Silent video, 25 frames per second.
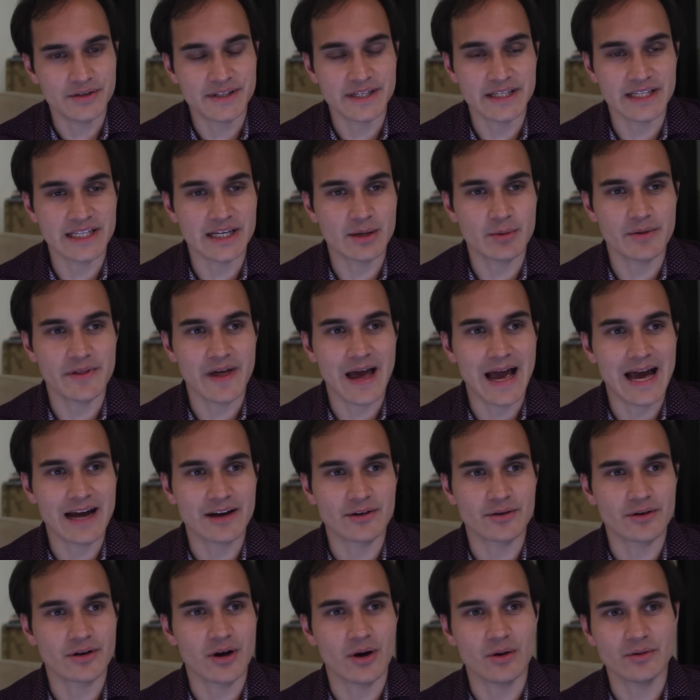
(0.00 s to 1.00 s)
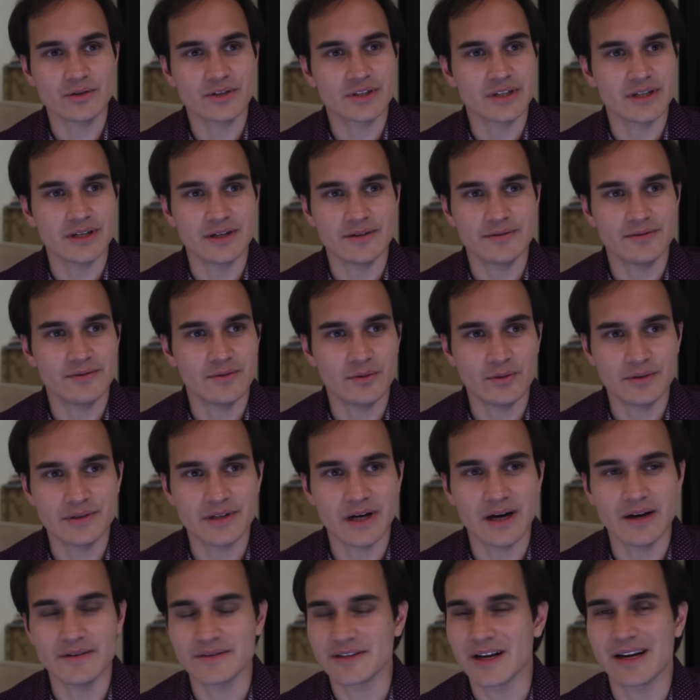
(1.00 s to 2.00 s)
dealing with agriculture for
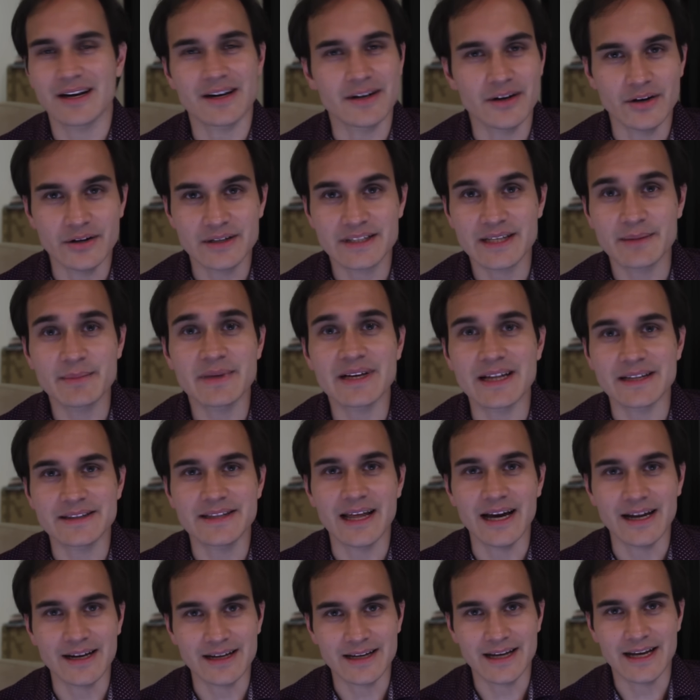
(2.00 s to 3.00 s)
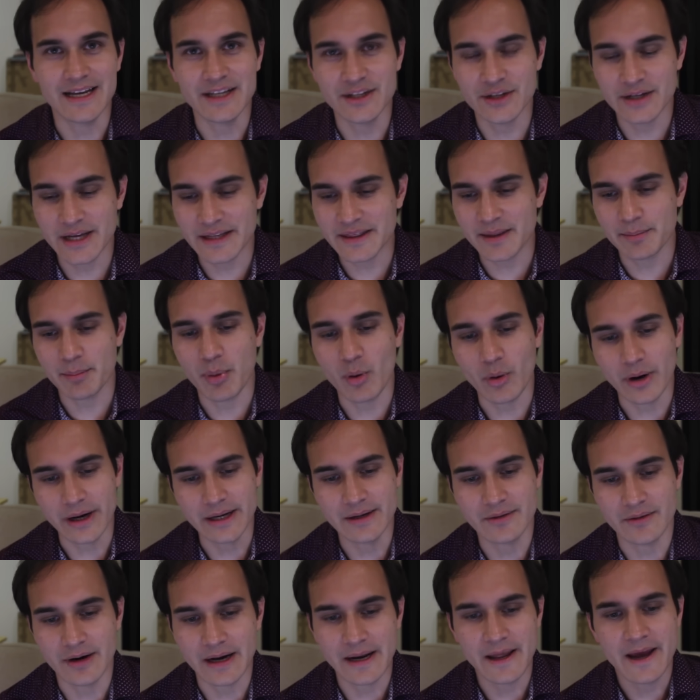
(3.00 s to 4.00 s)
doves, I don't know, something like that, okay? You get the
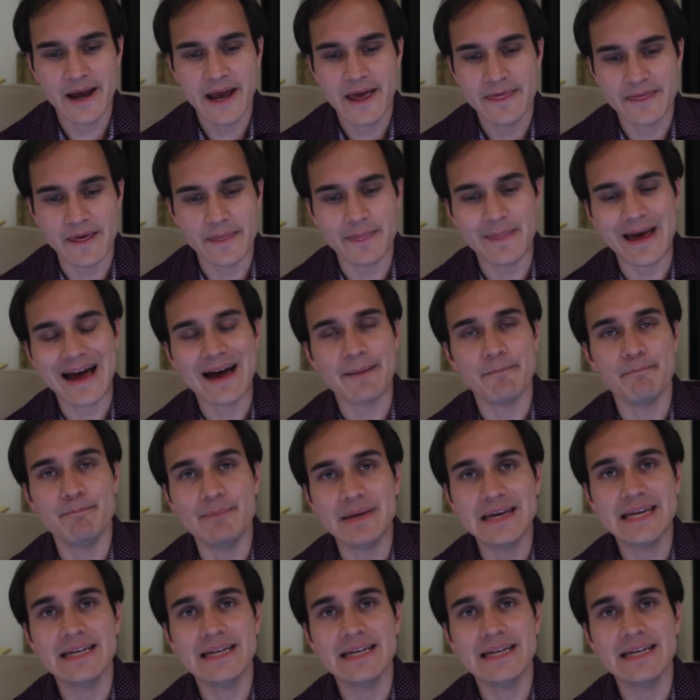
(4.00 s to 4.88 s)
point, right? Then that